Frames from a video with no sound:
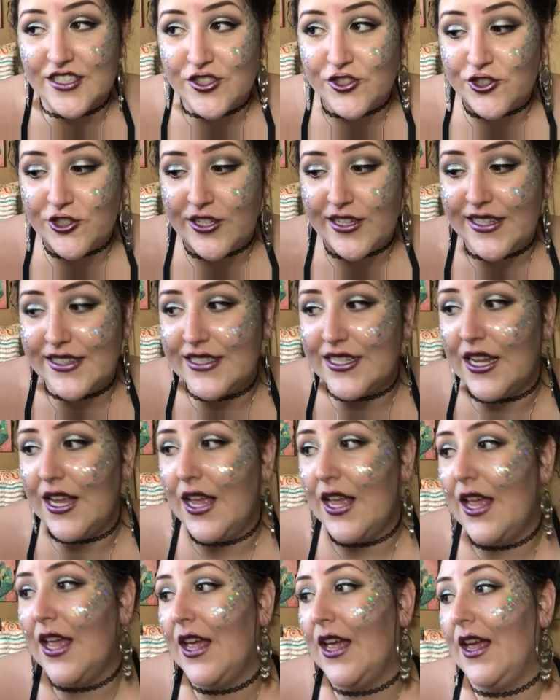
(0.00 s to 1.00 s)
and shit.
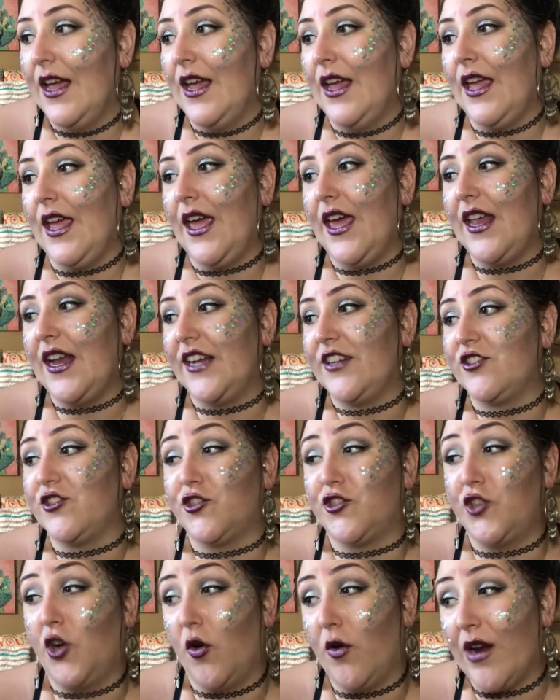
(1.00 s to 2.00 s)
And I
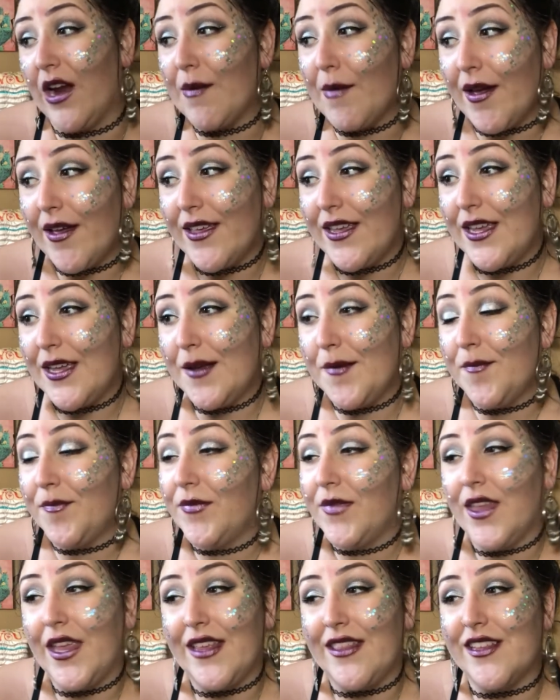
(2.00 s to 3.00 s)
just don't care about
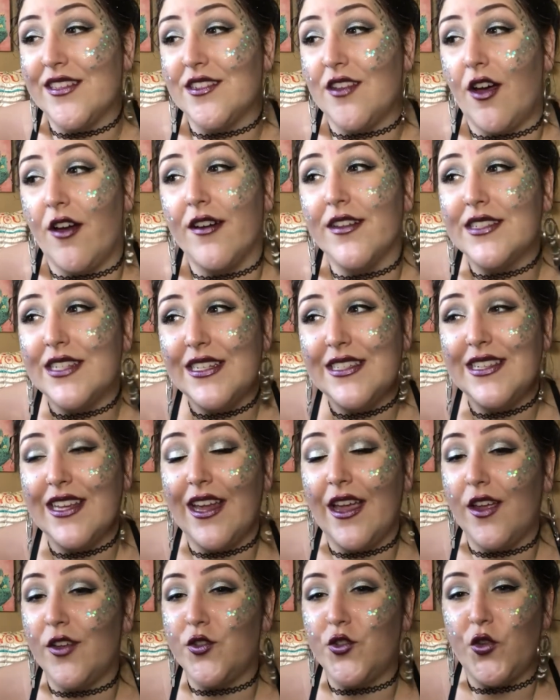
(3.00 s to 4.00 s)
him. Like this honestly is
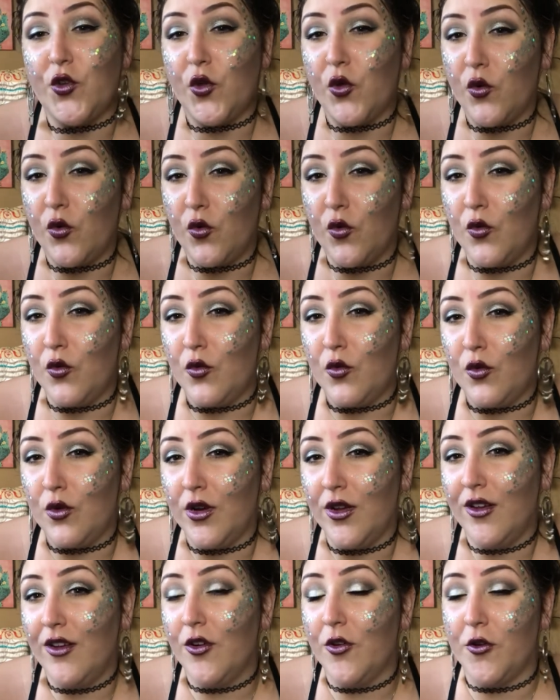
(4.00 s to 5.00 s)
like a
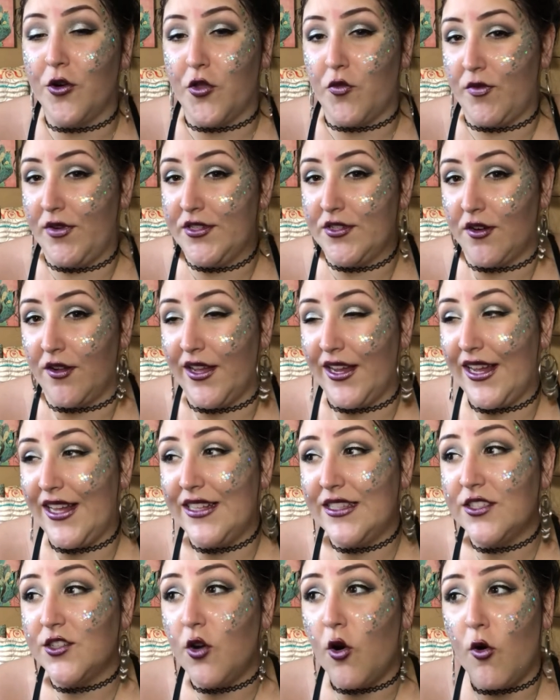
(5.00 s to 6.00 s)
two or three star. Like
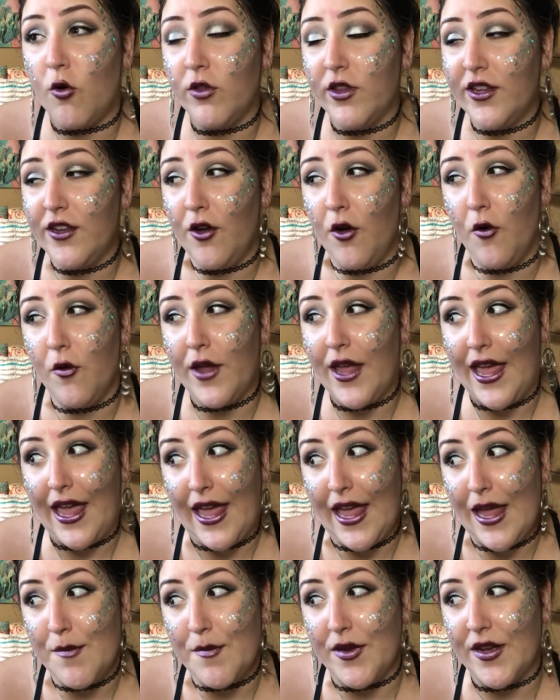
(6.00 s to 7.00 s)
it's totally
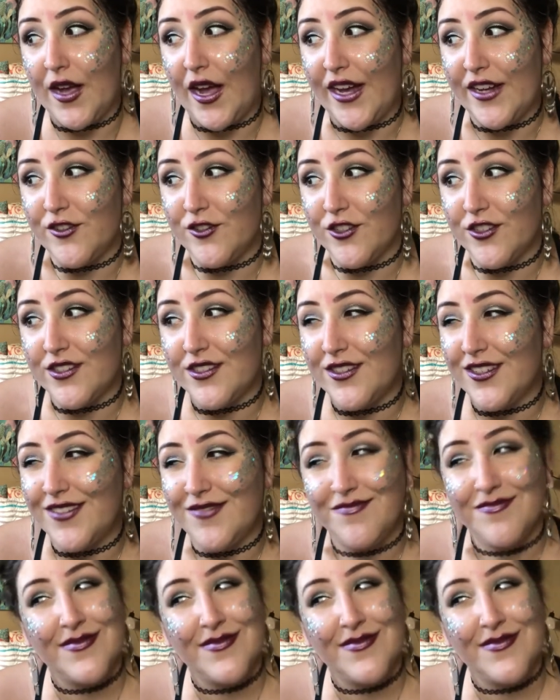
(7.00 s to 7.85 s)
okay, but I just,